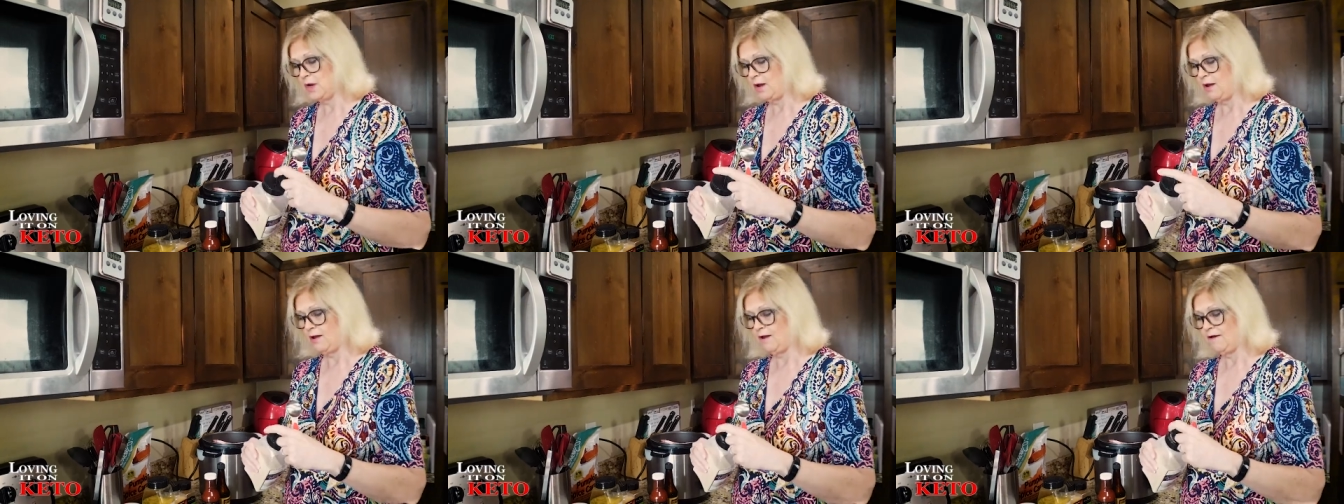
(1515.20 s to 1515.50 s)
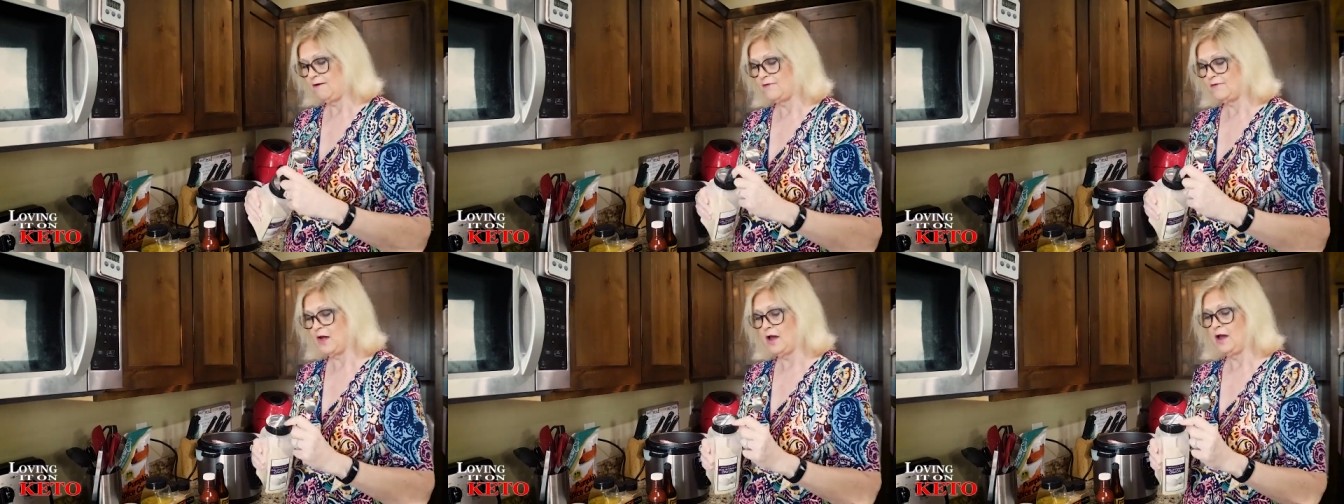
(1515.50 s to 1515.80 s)

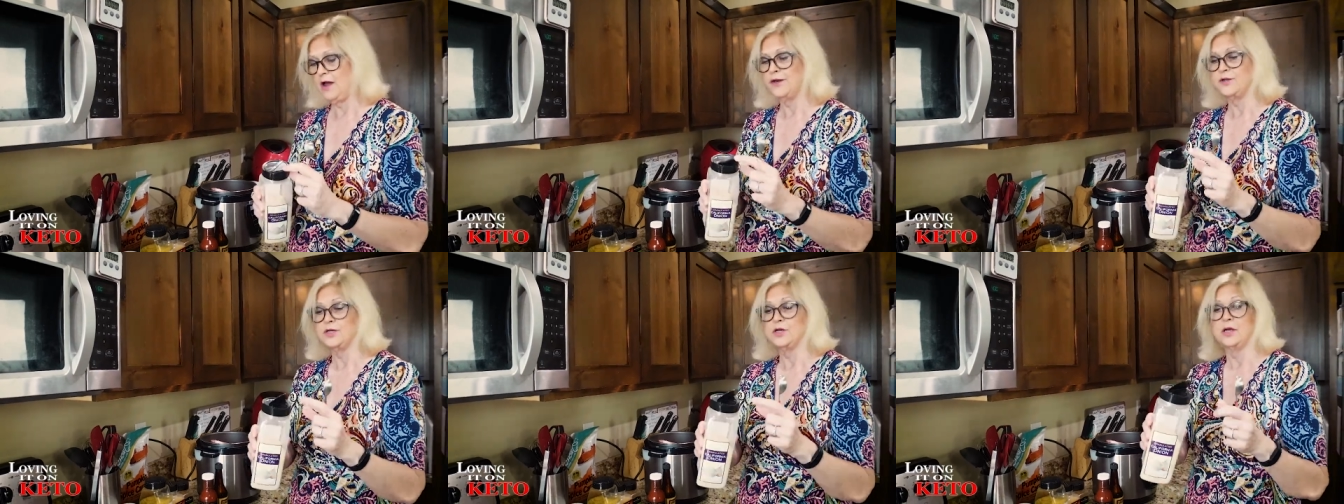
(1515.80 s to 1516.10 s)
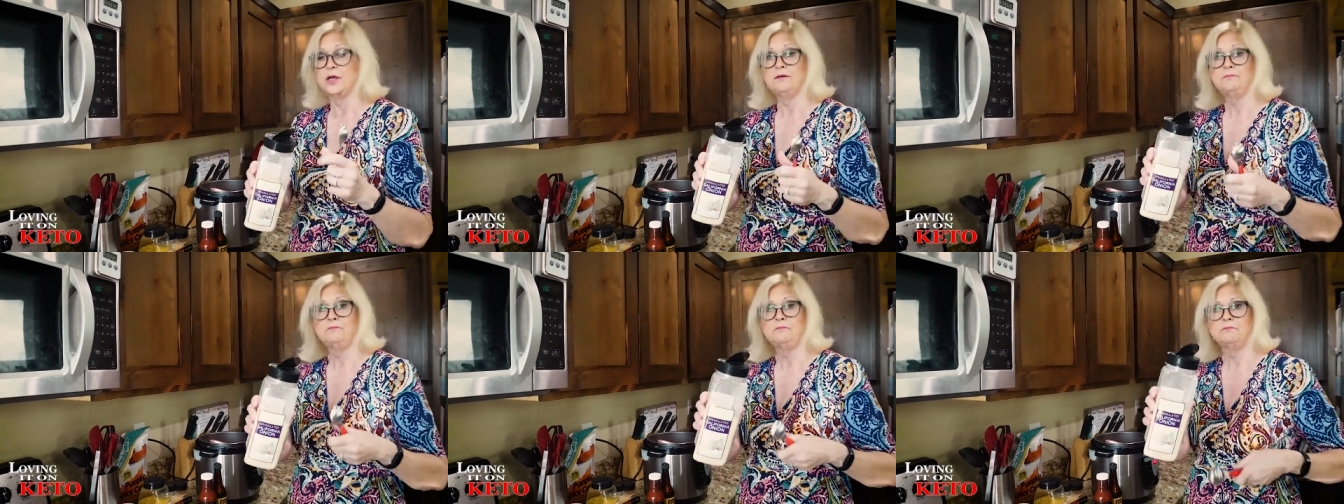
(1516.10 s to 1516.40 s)
of
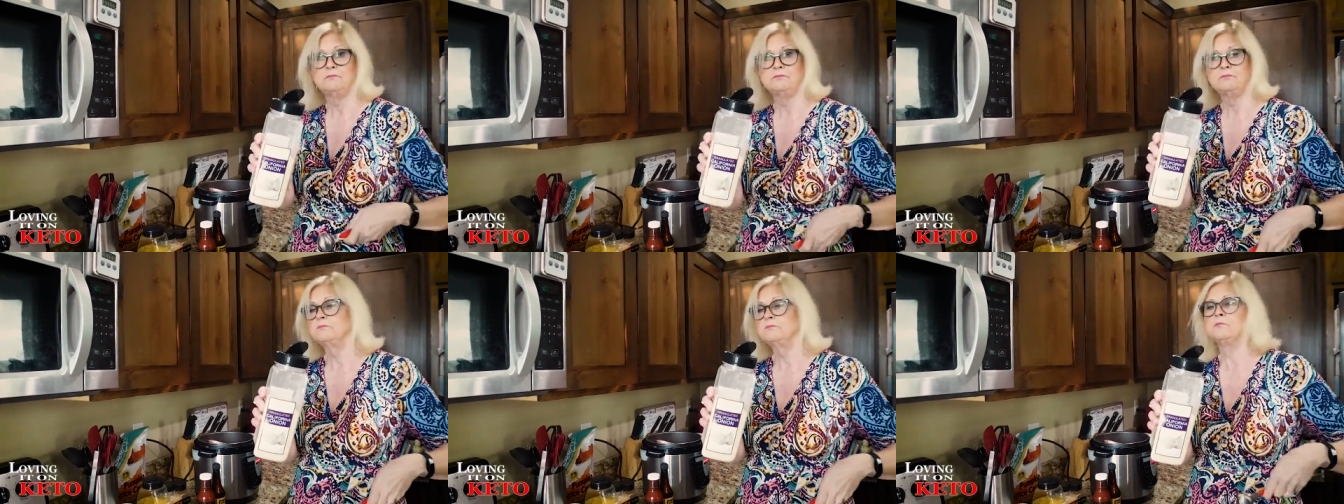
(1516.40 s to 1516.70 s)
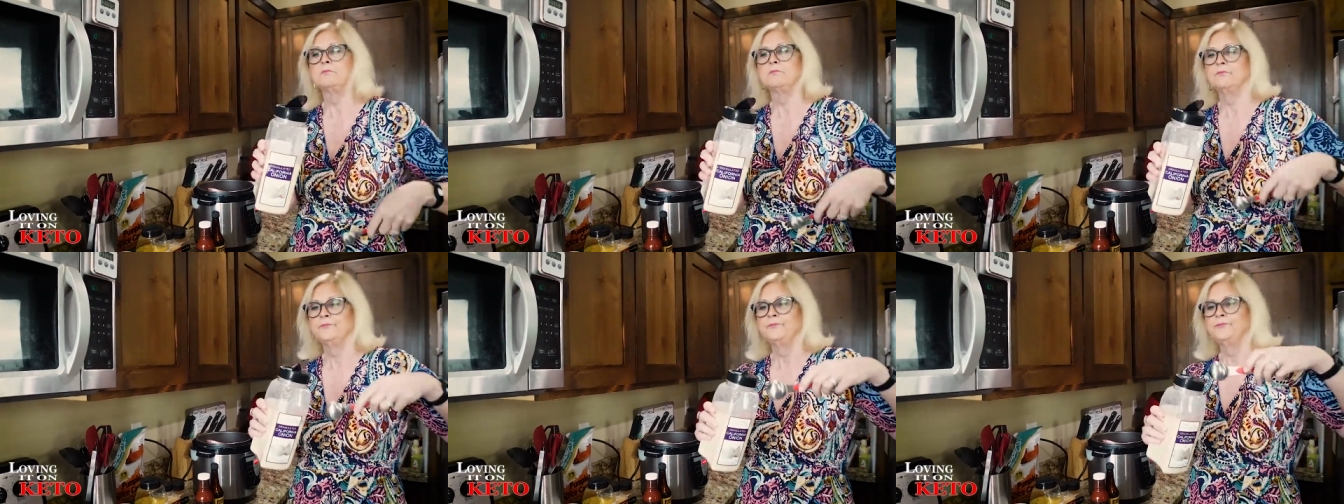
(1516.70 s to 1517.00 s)
onion
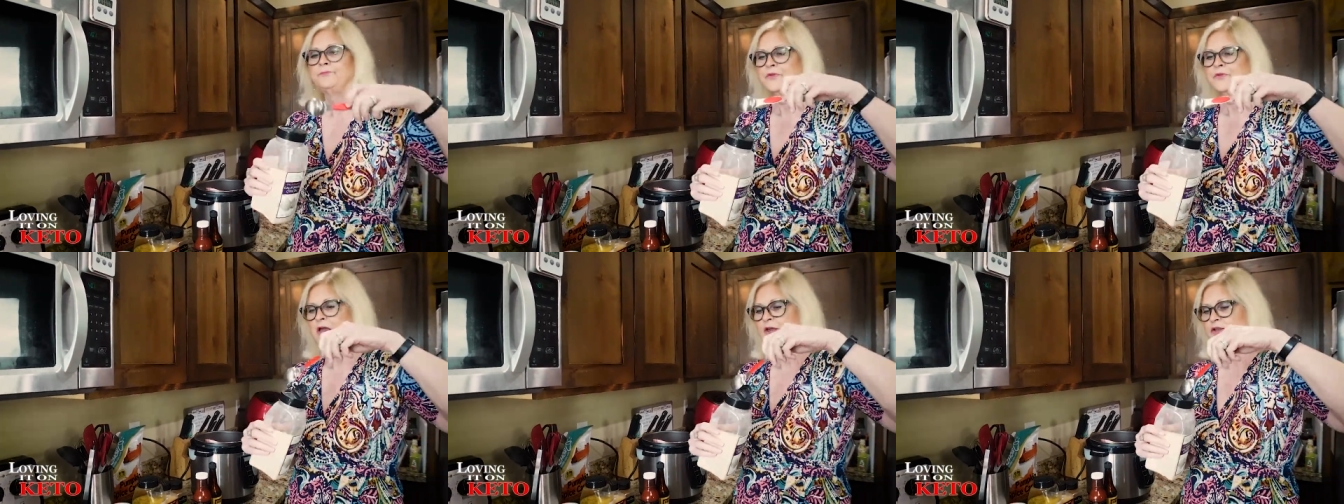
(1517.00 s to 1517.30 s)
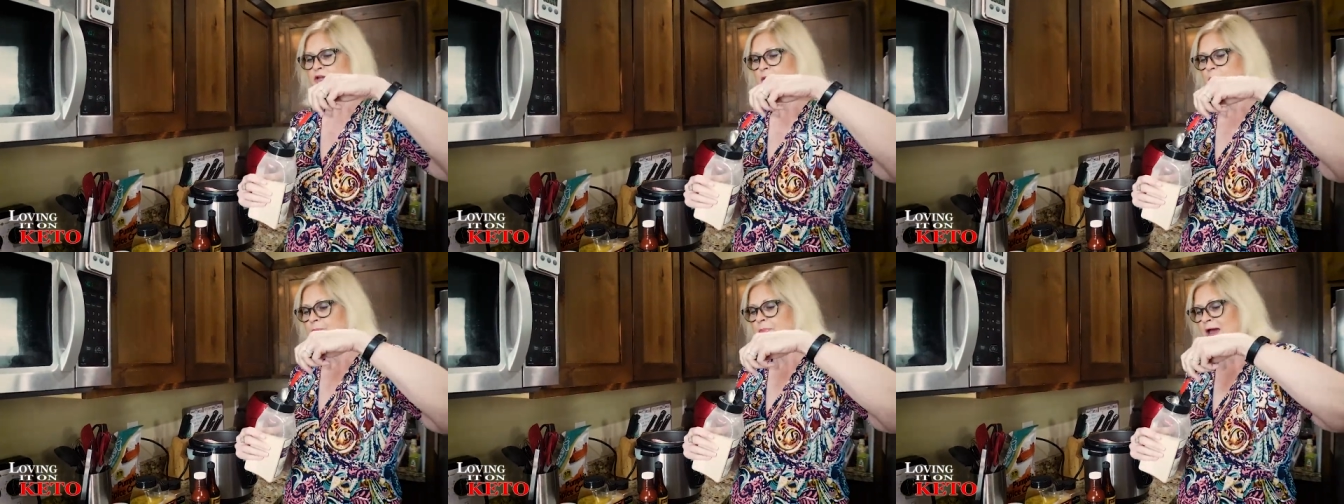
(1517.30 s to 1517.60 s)

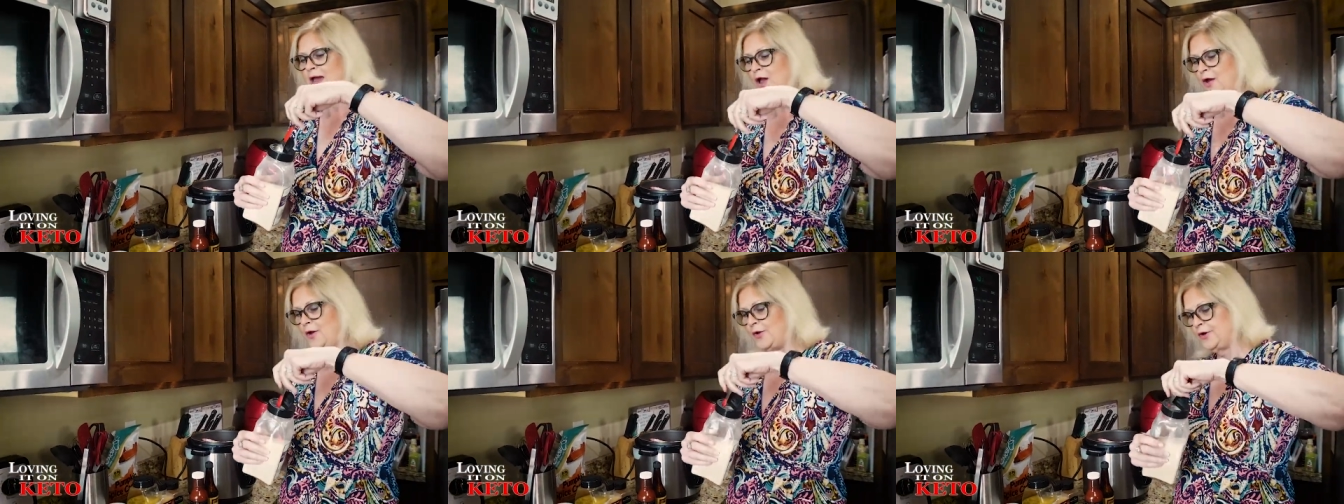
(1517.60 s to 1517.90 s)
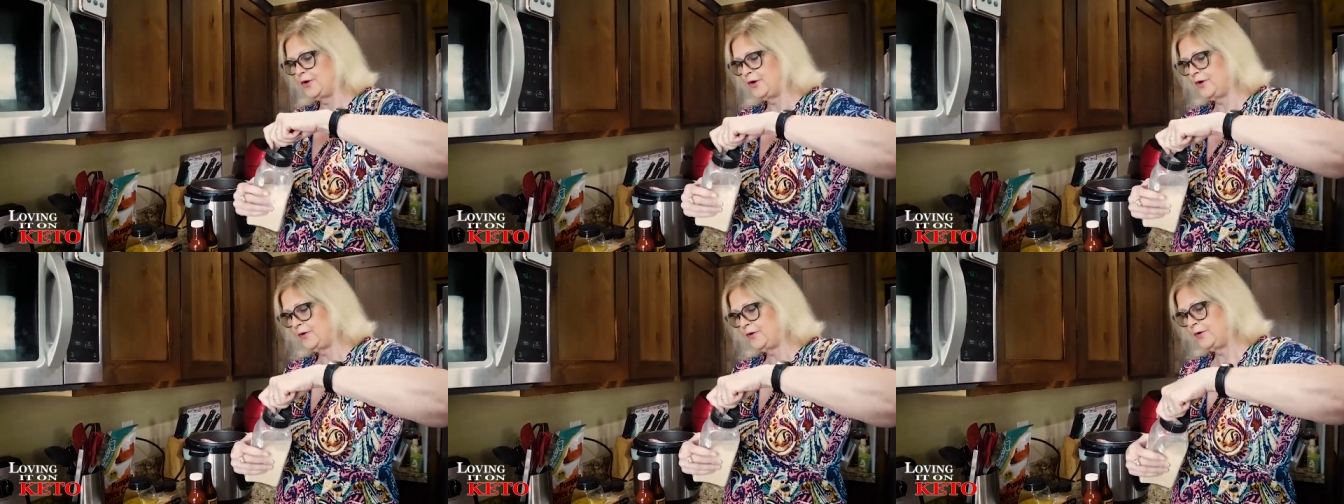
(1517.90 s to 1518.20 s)

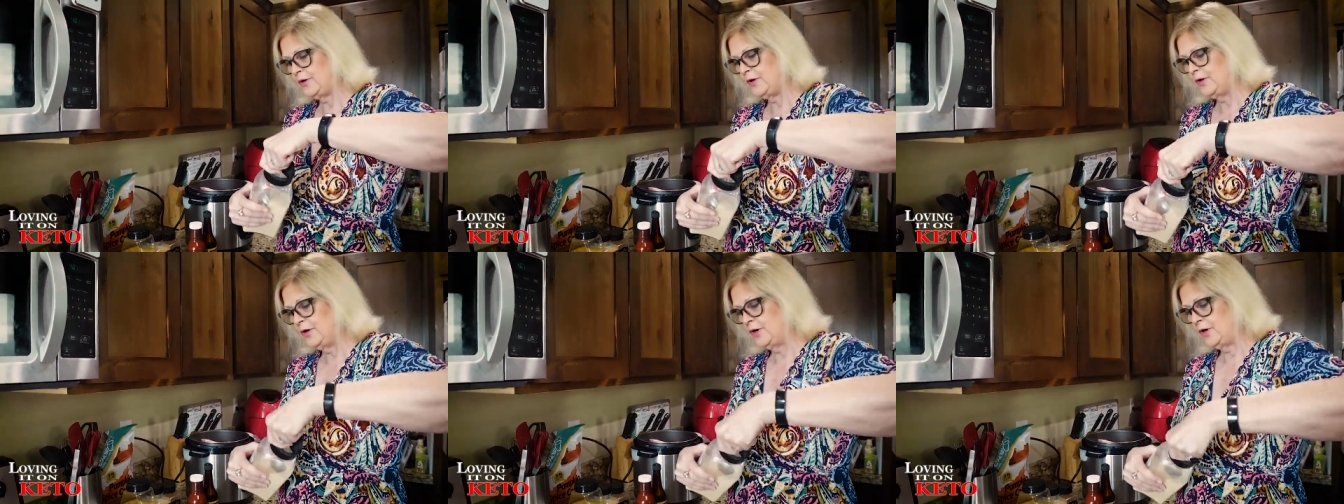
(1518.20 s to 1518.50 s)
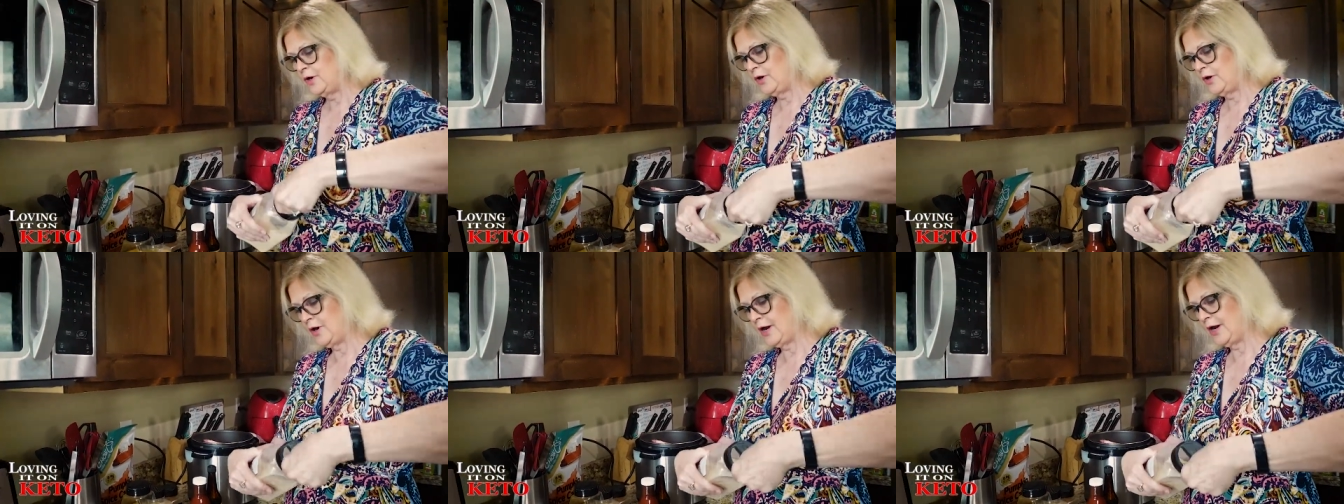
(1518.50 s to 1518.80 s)
powder
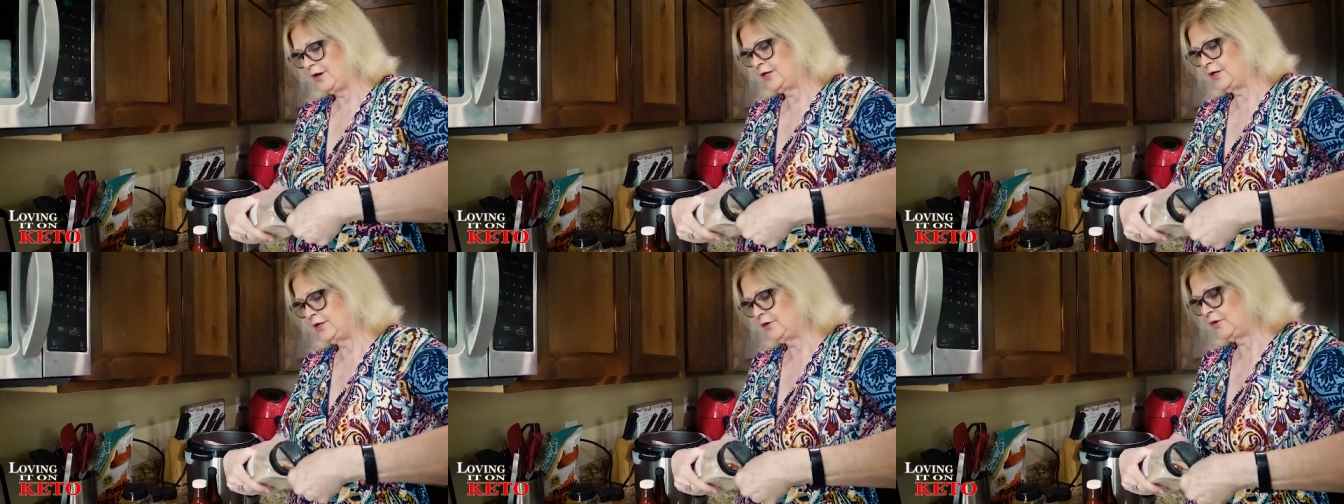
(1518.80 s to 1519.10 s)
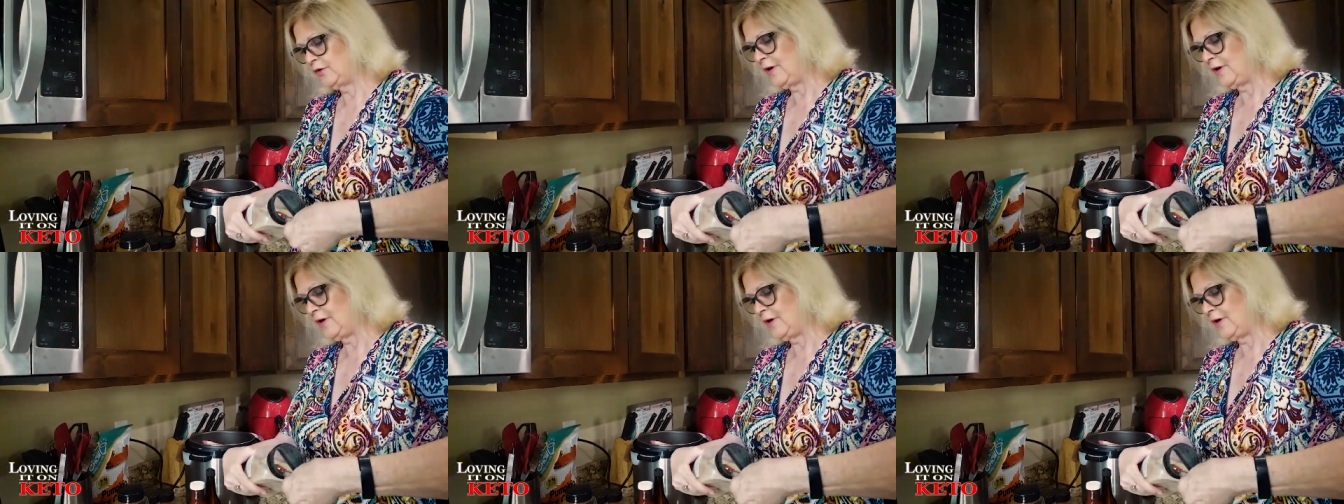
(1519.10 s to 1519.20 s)
or onion